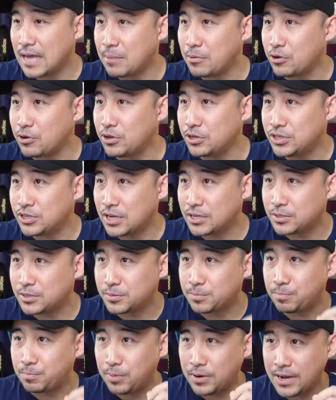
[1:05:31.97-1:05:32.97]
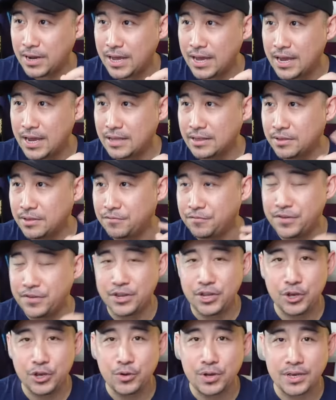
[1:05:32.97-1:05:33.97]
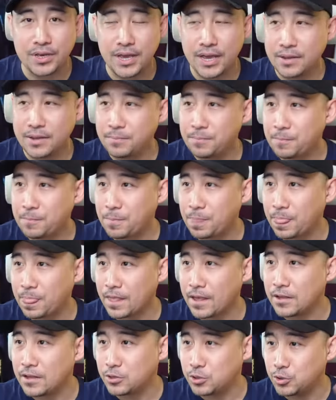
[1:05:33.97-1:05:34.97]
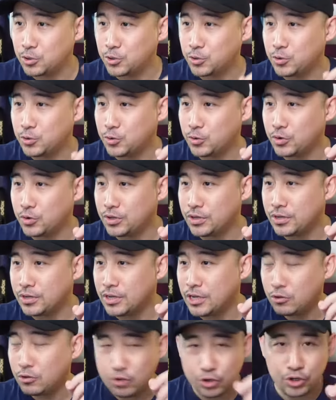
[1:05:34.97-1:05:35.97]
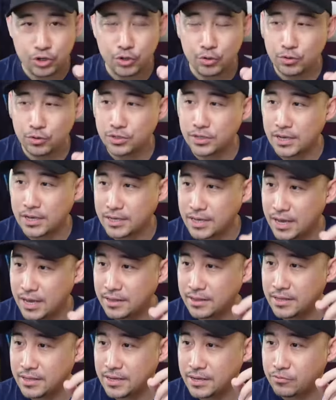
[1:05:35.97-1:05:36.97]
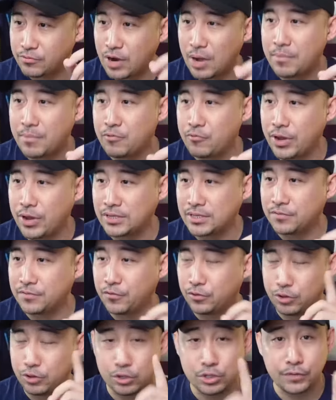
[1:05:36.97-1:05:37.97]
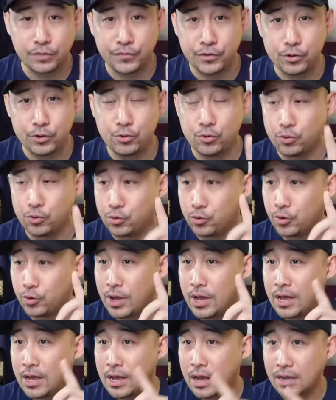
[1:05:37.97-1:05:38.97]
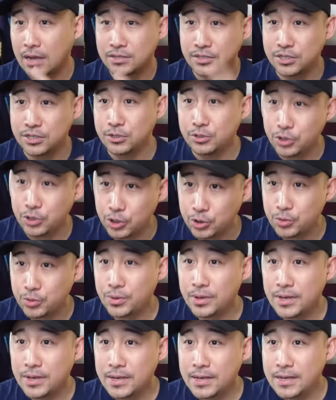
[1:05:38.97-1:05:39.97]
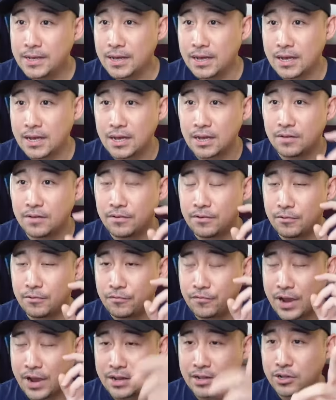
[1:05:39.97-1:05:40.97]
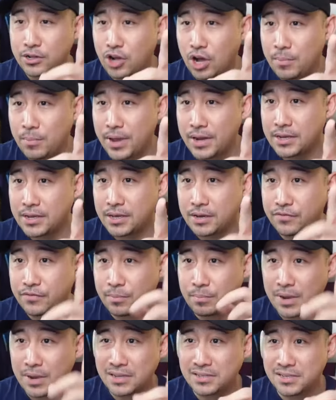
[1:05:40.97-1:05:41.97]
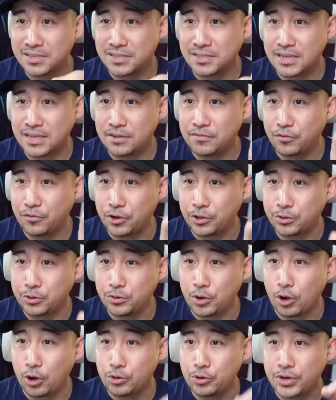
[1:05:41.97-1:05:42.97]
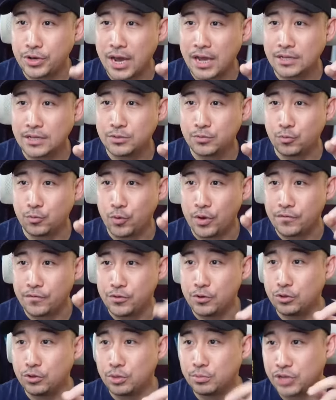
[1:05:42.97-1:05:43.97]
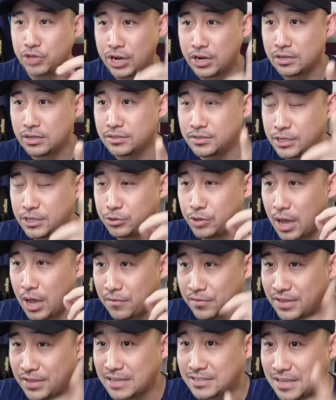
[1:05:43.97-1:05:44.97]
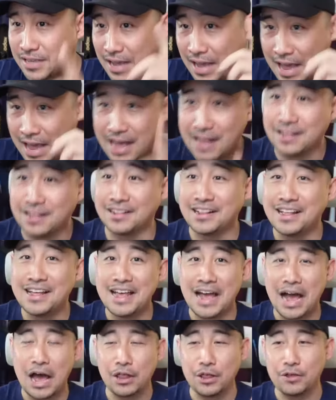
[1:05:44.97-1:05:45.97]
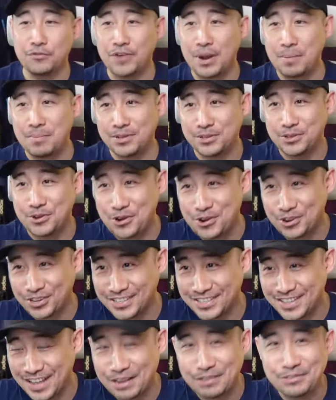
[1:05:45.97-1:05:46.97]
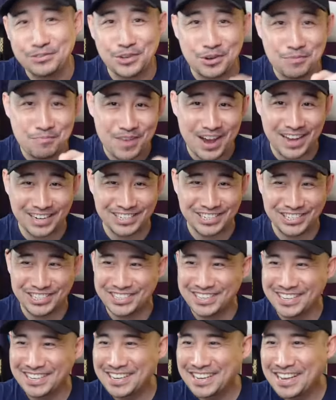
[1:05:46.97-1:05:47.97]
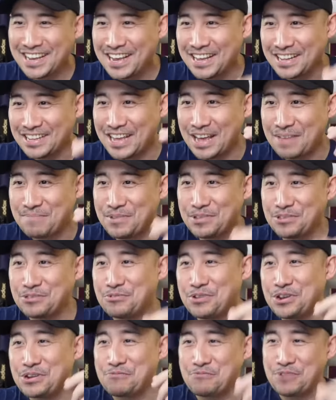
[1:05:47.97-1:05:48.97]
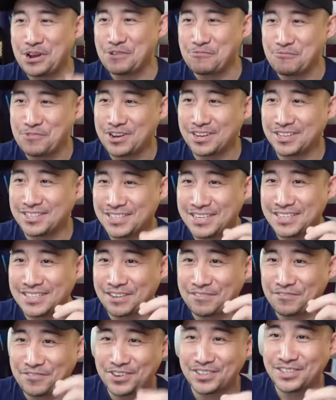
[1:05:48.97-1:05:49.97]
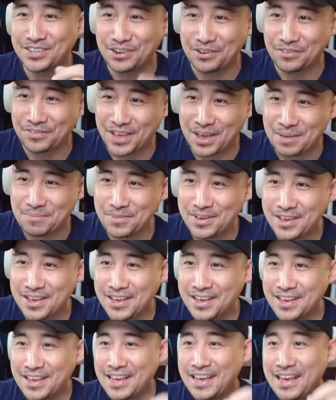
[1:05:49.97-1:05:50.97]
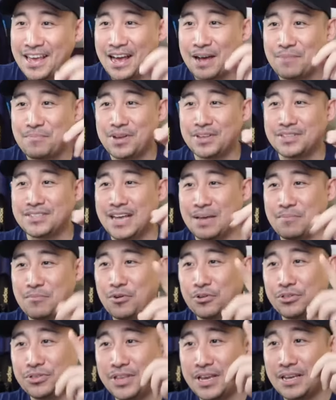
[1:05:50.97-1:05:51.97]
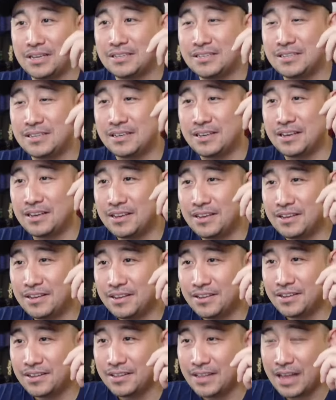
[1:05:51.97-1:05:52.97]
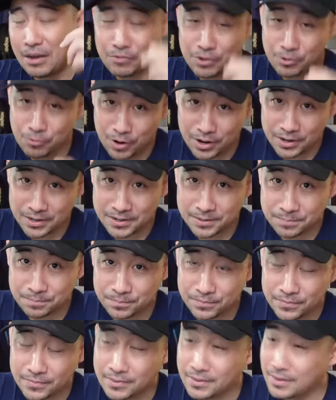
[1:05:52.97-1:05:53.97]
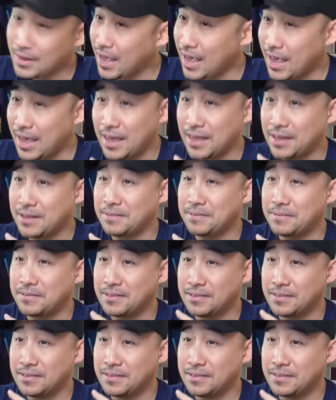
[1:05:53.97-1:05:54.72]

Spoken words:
I'm going to just play the video again to introduce again the Ramen Racer for those of you who are still new. Final comment here from Master Sun 42. All you guys with YouTube channels need to advertise the hell out of Ramen Toys. Thank you so much. They have been doing great work since I first heard of them. Help us get more things that we want. And